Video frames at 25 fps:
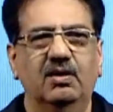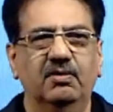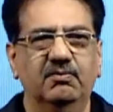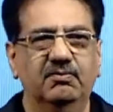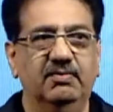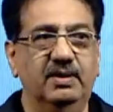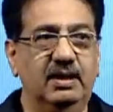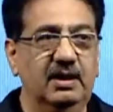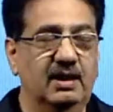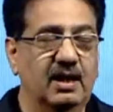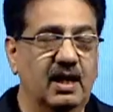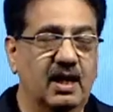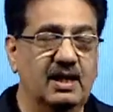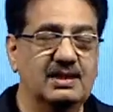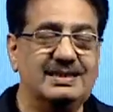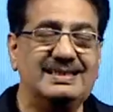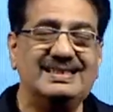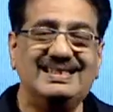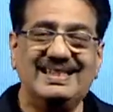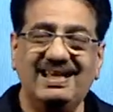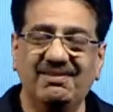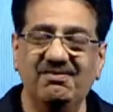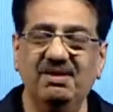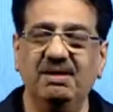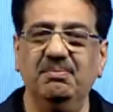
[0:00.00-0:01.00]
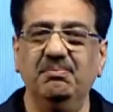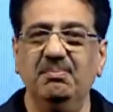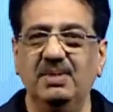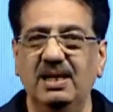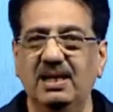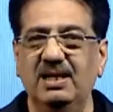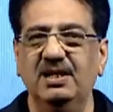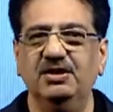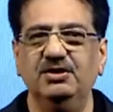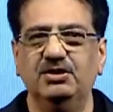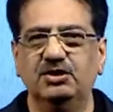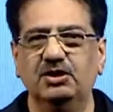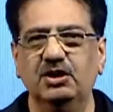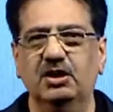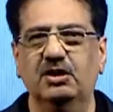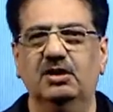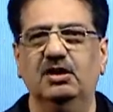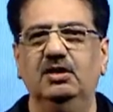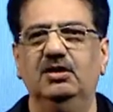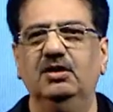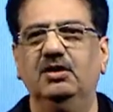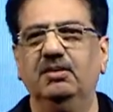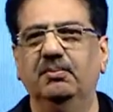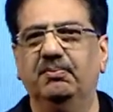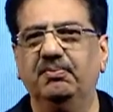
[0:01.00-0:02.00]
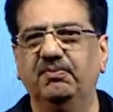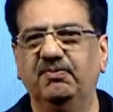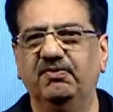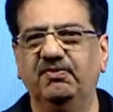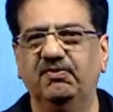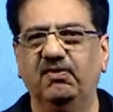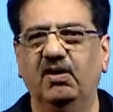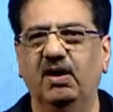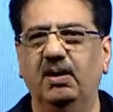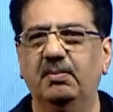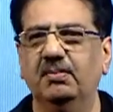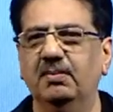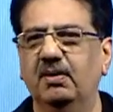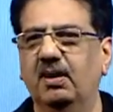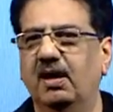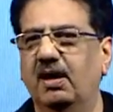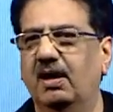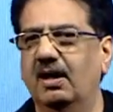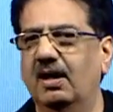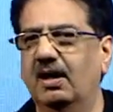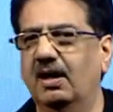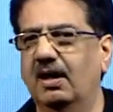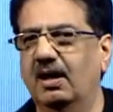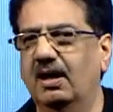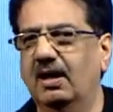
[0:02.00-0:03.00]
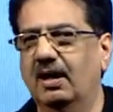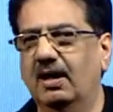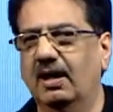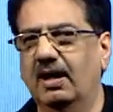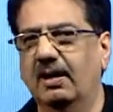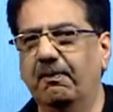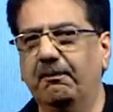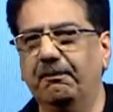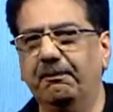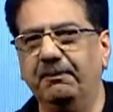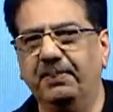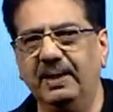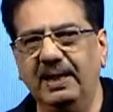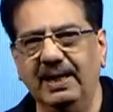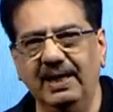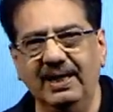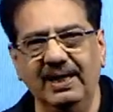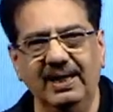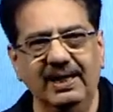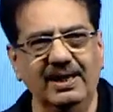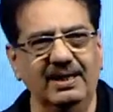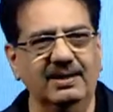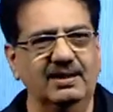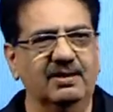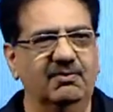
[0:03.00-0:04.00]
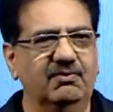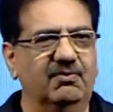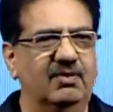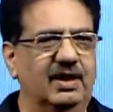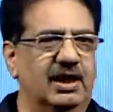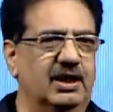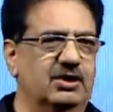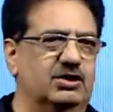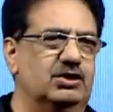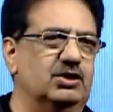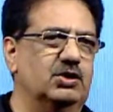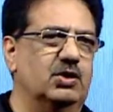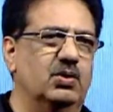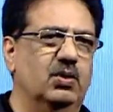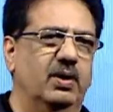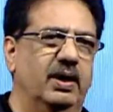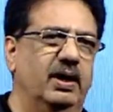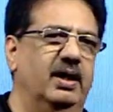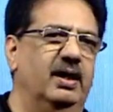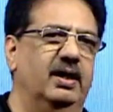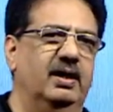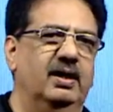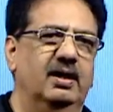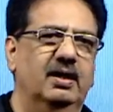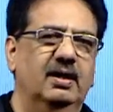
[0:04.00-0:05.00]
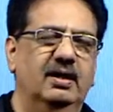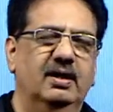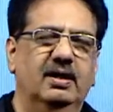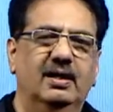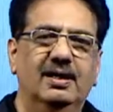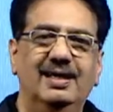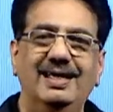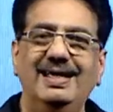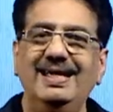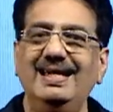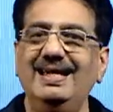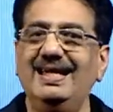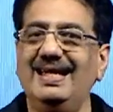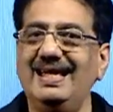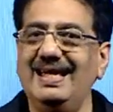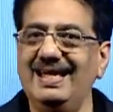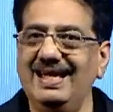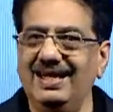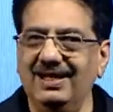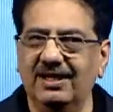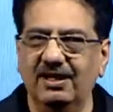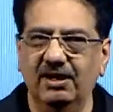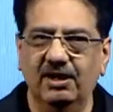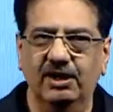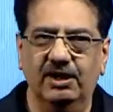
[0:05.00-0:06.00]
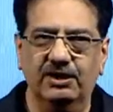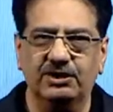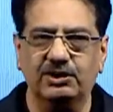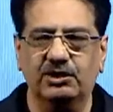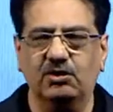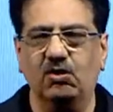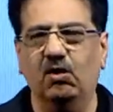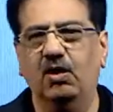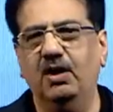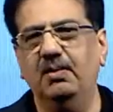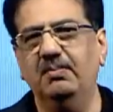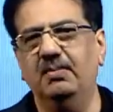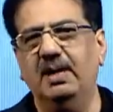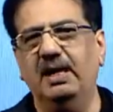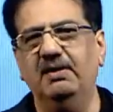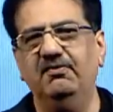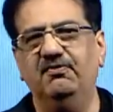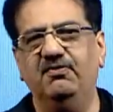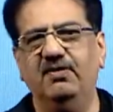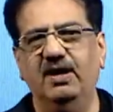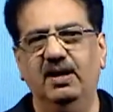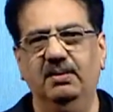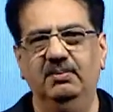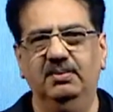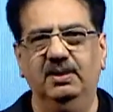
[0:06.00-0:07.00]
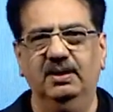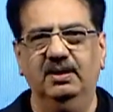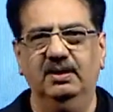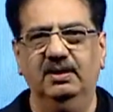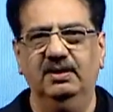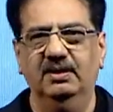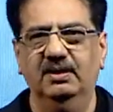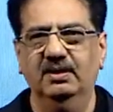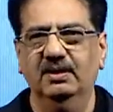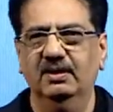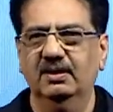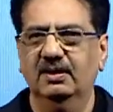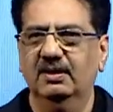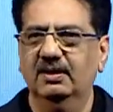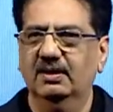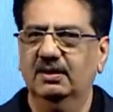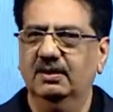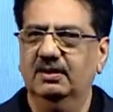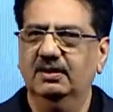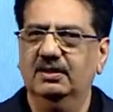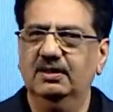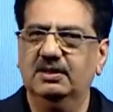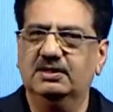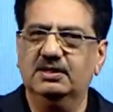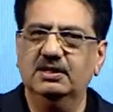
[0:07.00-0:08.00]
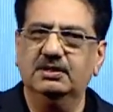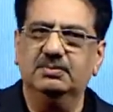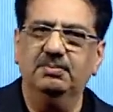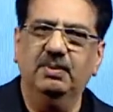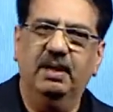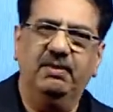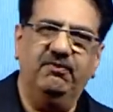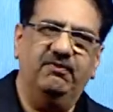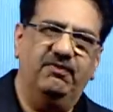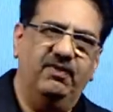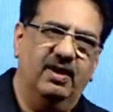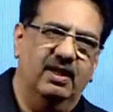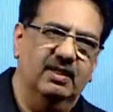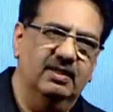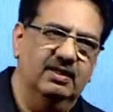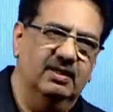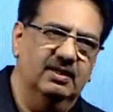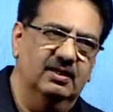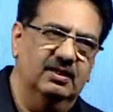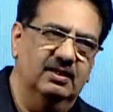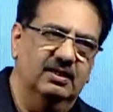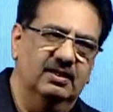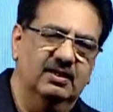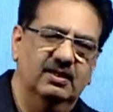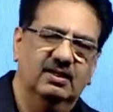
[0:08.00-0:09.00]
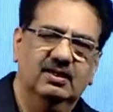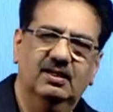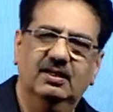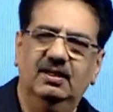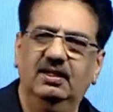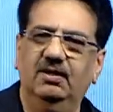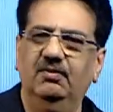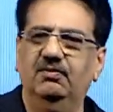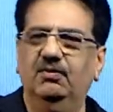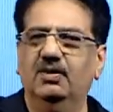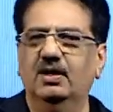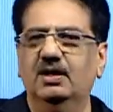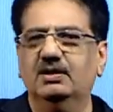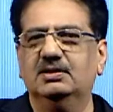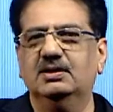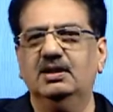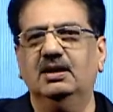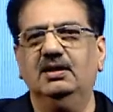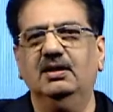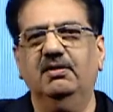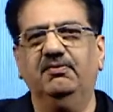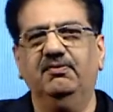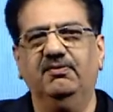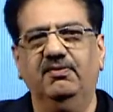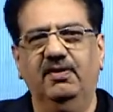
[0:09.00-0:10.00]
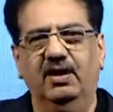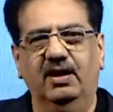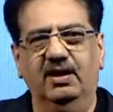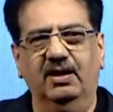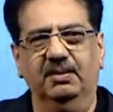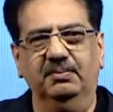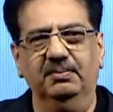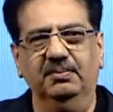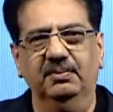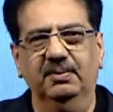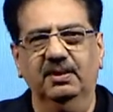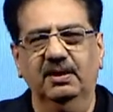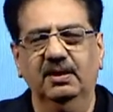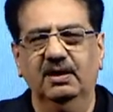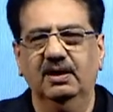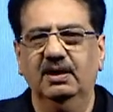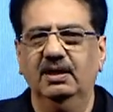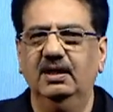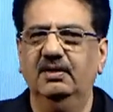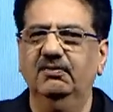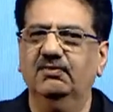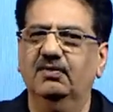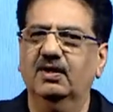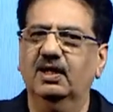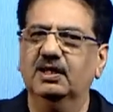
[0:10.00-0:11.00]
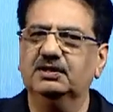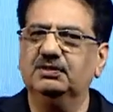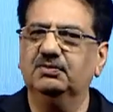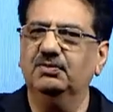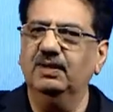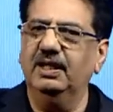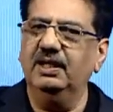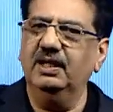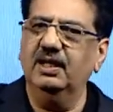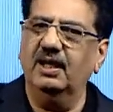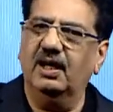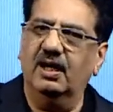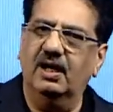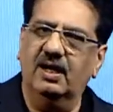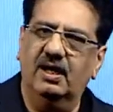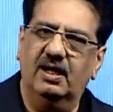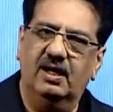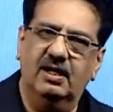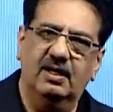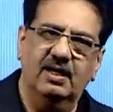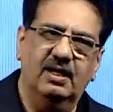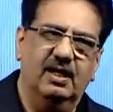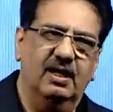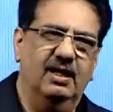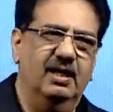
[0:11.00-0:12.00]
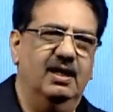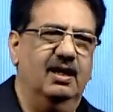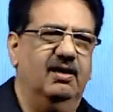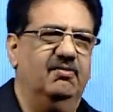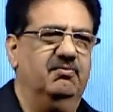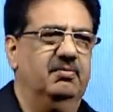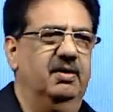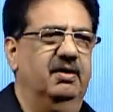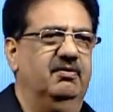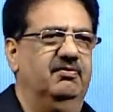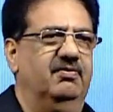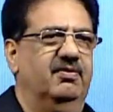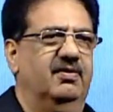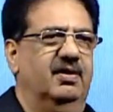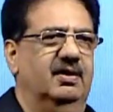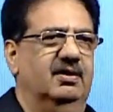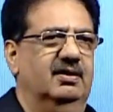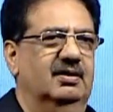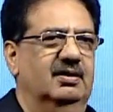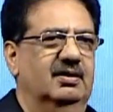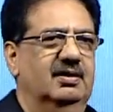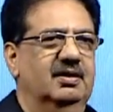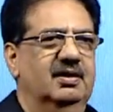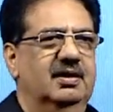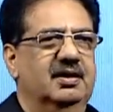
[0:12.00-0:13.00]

We asked 7 million children to perform a play in the village square in English called My Family. This is my father. He works at the farm. He works very hard. I love my father.